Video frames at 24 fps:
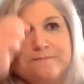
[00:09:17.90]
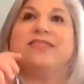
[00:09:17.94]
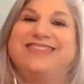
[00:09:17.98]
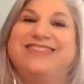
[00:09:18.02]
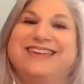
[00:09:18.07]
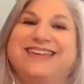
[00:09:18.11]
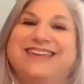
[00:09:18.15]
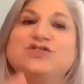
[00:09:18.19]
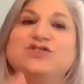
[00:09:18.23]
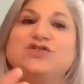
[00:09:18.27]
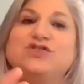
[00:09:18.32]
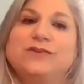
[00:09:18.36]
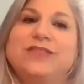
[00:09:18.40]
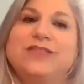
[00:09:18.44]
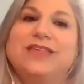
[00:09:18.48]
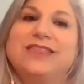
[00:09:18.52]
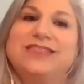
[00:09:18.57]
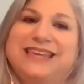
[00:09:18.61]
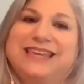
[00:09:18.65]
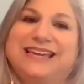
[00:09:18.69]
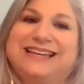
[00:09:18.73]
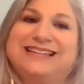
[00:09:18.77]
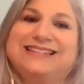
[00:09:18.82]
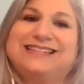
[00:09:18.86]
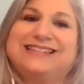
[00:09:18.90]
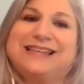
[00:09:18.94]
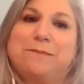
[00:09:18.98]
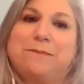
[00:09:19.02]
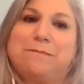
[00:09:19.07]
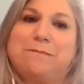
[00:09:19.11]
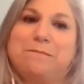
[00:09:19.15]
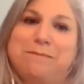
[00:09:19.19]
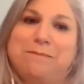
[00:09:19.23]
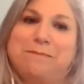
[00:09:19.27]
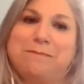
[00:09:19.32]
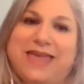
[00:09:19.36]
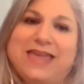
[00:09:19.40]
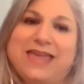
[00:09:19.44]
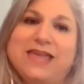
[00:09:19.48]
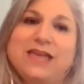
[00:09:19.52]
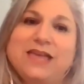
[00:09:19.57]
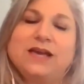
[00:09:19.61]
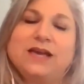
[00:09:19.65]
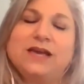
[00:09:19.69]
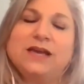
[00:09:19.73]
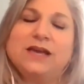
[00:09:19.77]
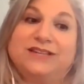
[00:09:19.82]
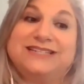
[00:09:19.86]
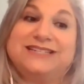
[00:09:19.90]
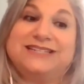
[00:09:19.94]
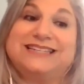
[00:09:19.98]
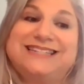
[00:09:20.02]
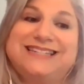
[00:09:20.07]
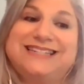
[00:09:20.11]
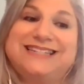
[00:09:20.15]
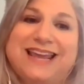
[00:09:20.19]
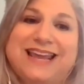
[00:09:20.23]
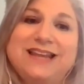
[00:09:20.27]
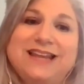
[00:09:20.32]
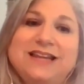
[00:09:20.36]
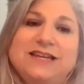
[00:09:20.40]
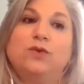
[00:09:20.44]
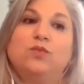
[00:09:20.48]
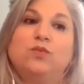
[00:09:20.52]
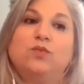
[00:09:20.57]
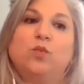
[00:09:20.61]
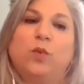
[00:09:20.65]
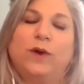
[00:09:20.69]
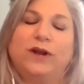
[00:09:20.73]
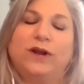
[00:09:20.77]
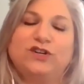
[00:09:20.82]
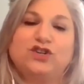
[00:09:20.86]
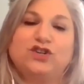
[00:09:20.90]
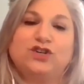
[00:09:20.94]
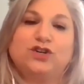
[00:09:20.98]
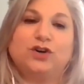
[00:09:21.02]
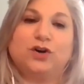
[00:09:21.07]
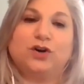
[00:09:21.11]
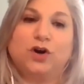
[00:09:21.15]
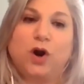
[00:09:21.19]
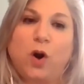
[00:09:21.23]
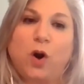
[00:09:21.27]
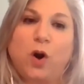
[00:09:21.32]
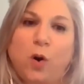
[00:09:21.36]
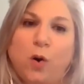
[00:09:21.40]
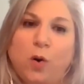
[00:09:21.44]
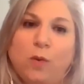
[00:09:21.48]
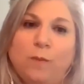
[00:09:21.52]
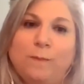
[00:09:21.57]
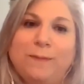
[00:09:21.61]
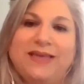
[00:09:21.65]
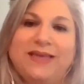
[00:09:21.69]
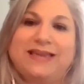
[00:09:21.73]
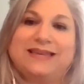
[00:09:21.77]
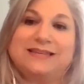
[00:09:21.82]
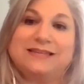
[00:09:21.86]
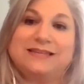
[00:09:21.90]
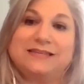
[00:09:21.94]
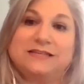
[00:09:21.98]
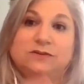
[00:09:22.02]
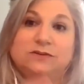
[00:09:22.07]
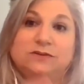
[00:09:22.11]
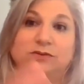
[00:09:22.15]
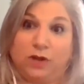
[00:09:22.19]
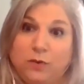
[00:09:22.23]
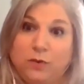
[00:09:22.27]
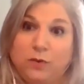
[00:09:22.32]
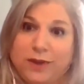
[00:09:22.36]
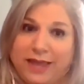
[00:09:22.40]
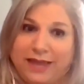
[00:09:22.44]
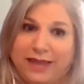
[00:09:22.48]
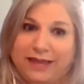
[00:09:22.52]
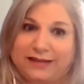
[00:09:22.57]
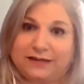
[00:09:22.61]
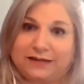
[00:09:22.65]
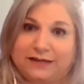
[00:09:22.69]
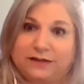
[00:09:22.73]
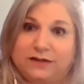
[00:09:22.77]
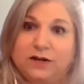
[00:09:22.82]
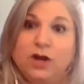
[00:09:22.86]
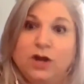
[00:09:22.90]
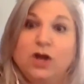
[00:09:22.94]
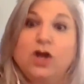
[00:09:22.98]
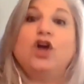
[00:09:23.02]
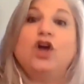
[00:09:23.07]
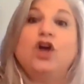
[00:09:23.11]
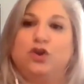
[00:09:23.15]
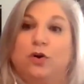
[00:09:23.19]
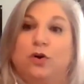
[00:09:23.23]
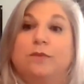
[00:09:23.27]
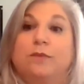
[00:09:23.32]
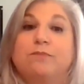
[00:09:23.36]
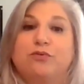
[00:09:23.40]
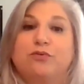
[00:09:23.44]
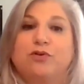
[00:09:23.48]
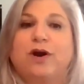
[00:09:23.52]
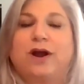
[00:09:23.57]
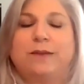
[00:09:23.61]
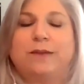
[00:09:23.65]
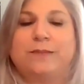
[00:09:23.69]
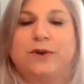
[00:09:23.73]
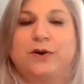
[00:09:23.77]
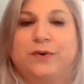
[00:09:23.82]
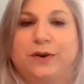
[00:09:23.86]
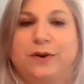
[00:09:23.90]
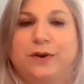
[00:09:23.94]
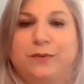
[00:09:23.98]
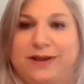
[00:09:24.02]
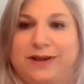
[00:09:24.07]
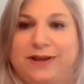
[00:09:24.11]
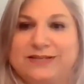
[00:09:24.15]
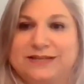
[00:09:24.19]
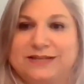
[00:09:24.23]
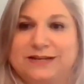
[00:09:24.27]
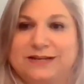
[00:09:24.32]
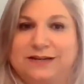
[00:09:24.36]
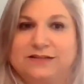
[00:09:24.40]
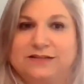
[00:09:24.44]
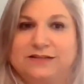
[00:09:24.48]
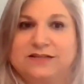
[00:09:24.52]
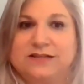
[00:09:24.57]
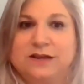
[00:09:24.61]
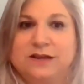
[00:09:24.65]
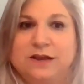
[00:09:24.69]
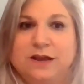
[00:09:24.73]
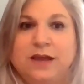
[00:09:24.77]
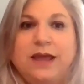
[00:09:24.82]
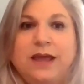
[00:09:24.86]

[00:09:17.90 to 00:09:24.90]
These are the things that make the state in which your home is located your primary residence.